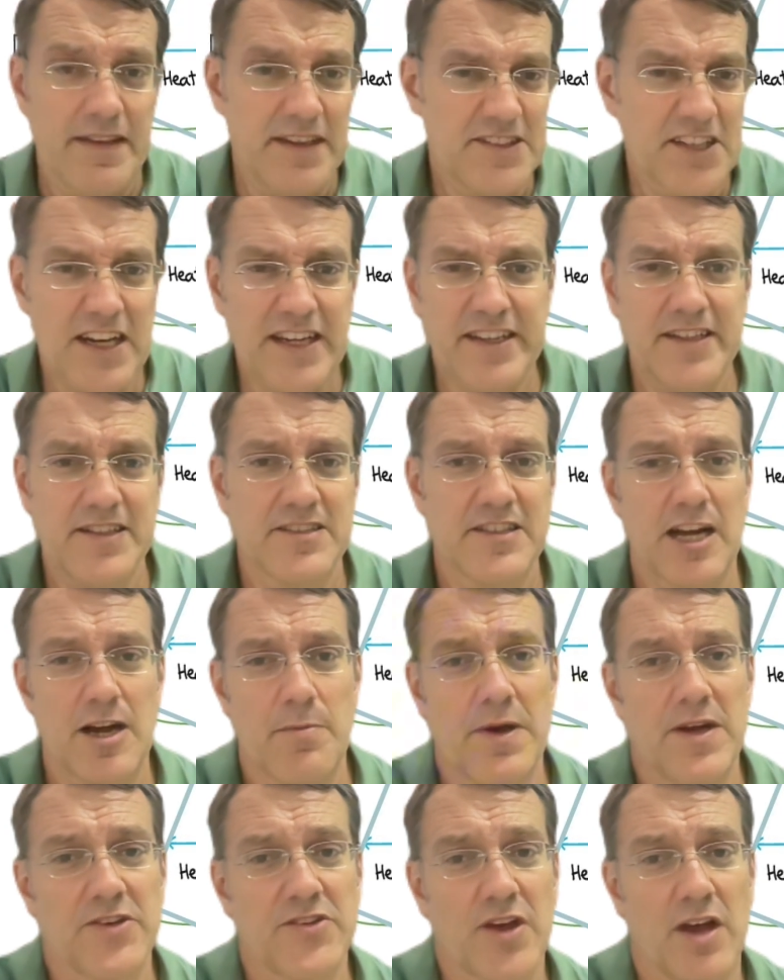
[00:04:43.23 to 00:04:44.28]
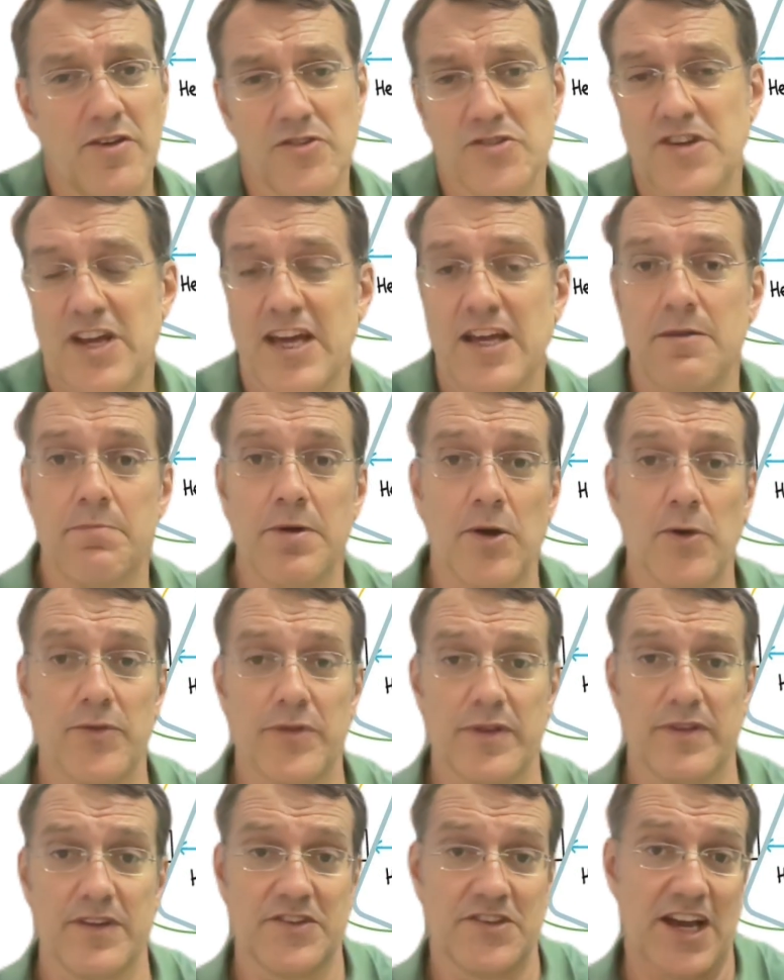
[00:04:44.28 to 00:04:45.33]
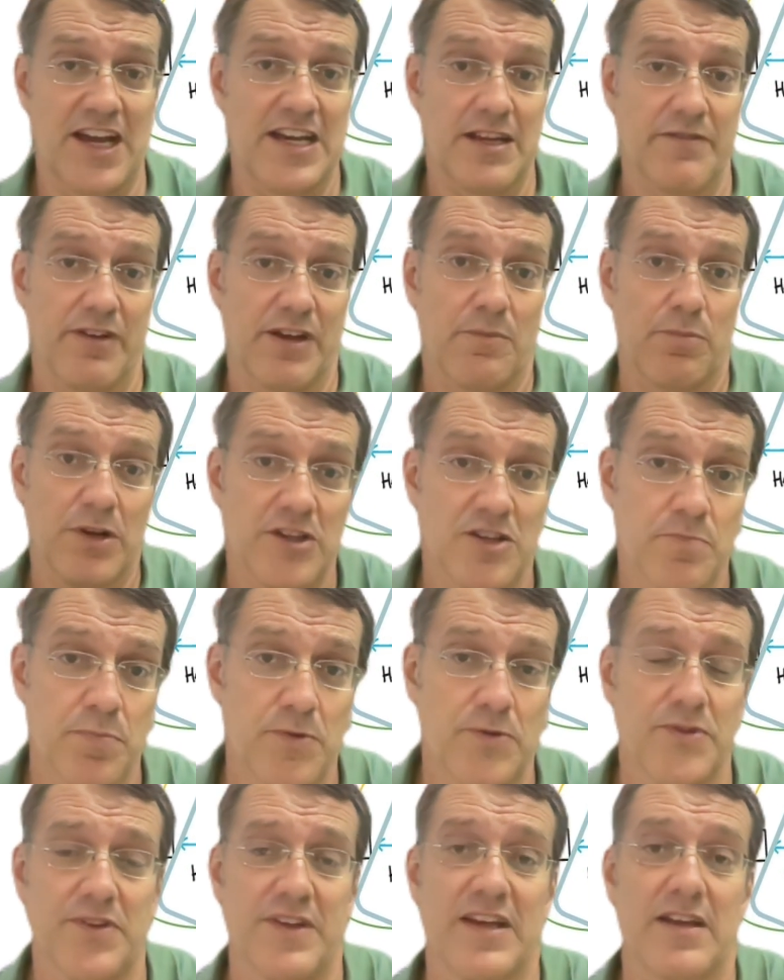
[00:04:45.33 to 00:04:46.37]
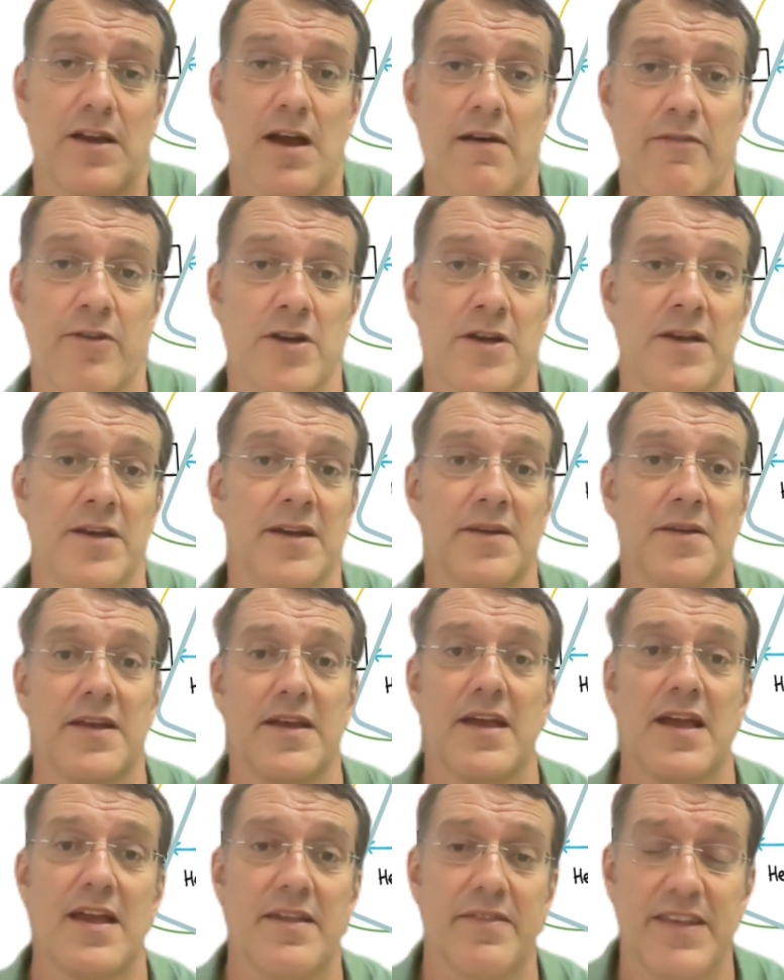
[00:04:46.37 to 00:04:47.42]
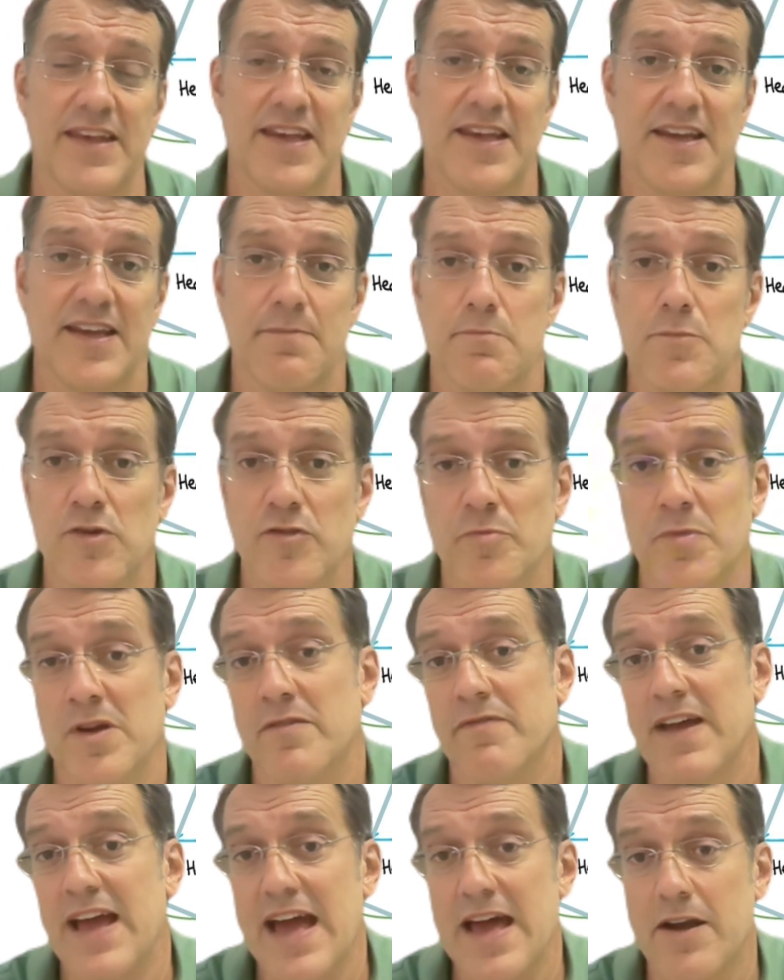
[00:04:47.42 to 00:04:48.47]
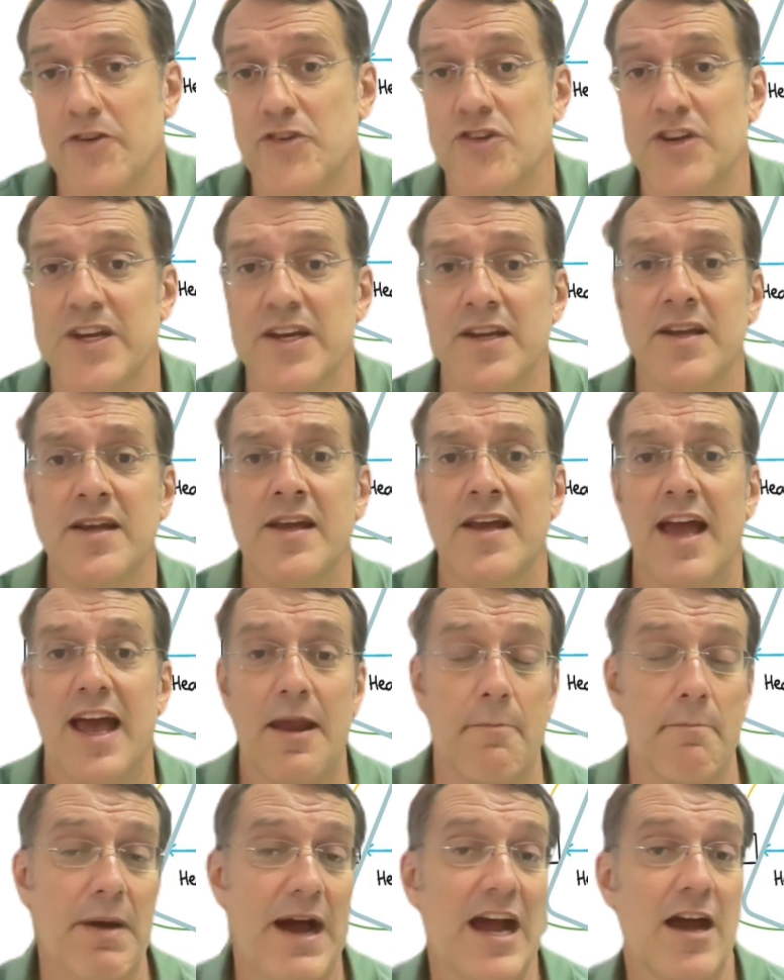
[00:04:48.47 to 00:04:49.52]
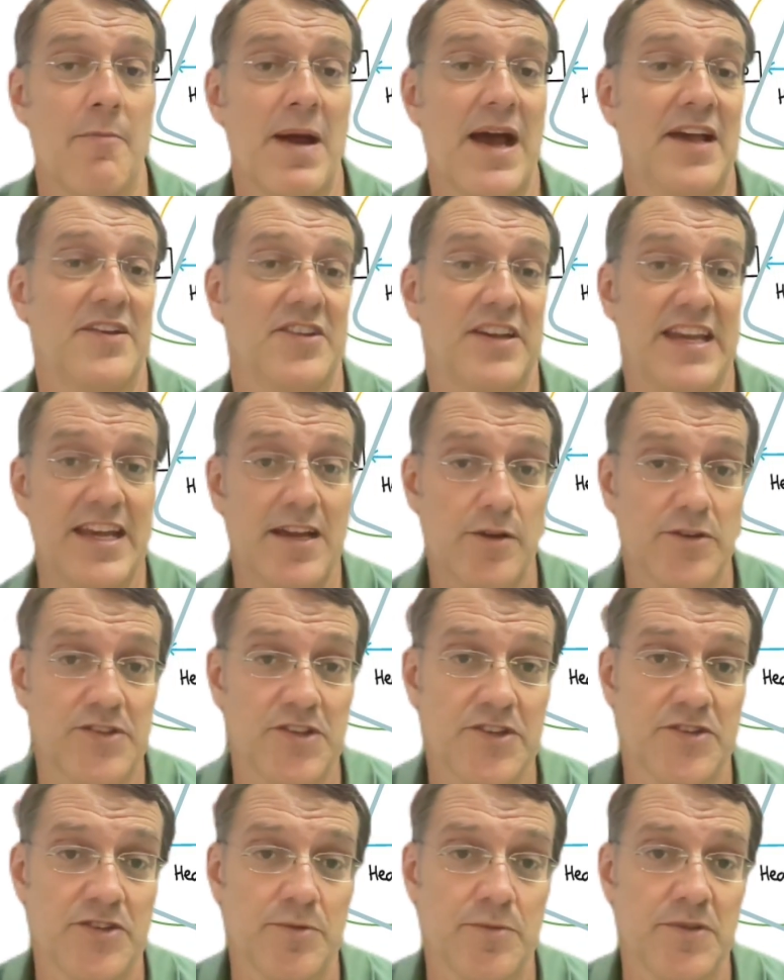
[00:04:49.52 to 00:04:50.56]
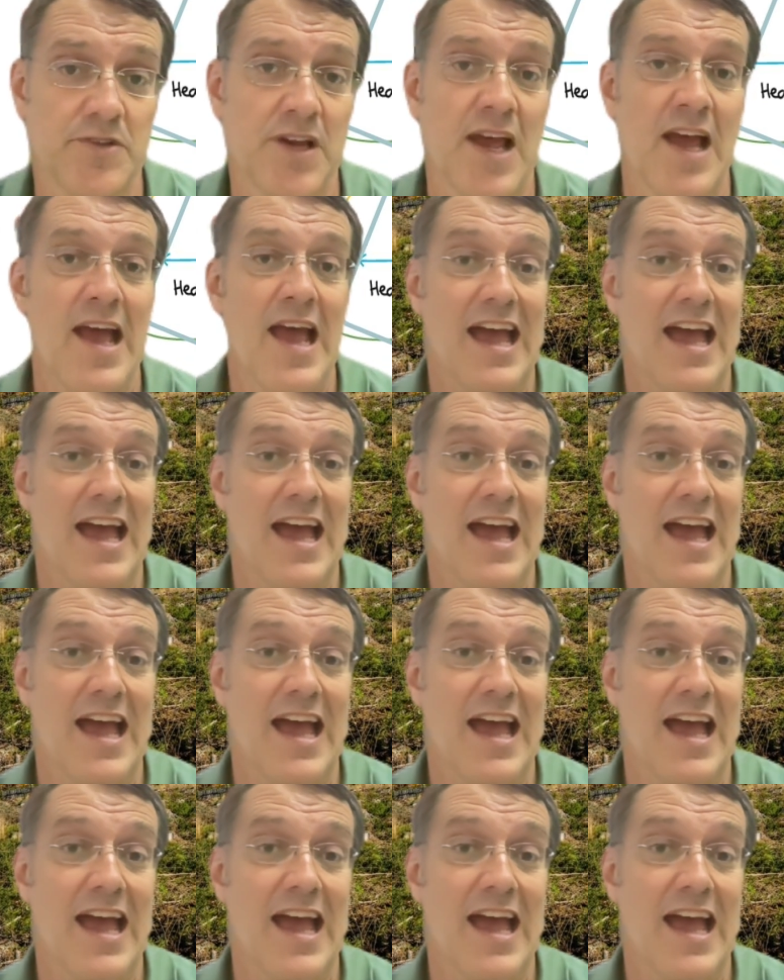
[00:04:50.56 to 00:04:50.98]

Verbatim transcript: These ideas help us understand both the scientific principles that govern the movement of energy and biomass in ecosystems,